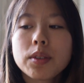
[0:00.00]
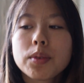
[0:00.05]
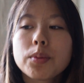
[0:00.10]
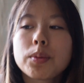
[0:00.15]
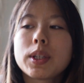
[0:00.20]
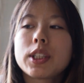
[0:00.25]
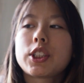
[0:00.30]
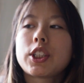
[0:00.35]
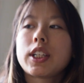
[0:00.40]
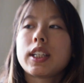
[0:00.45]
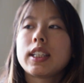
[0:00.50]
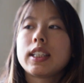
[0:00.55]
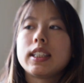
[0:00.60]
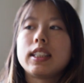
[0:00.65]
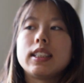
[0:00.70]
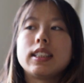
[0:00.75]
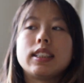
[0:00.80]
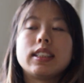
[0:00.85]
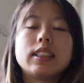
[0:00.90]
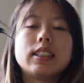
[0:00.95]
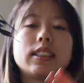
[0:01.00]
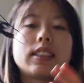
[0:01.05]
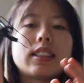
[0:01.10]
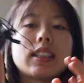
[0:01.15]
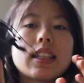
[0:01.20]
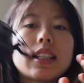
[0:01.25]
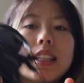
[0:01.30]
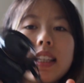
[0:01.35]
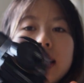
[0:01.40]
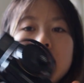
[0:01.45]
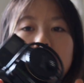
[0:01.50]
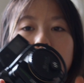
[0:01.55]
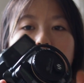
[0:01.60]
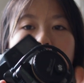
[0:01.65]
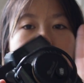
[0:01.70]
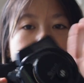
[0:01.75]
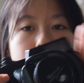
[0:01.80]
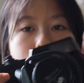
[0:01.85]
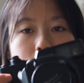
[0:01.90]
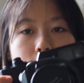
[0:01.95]
which is the
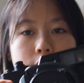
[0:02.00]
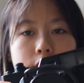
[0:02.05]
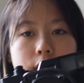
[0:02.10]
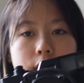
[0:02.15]
Fuji